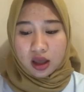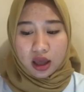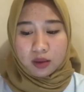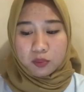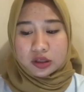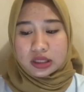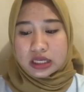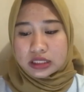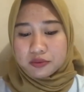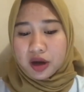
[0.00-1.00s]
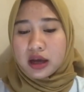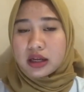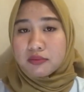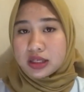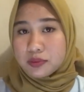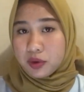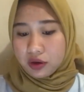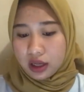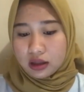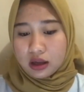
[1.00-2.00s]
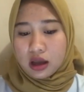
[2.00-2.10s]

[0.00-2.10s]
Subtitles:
and possessed by a demon spirit,